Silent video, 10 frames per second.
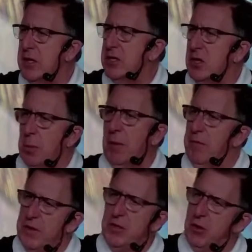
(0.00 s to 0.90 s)

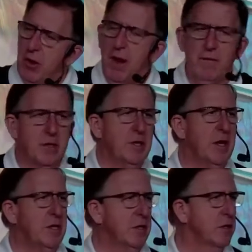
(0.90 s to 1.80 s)
superficial
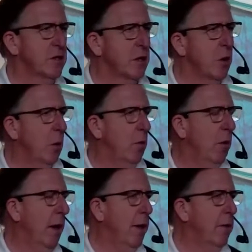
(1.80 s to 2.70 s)
conversations that go
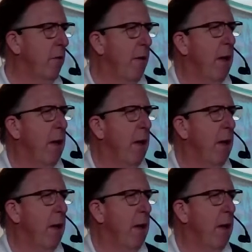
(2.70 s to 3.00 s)
around,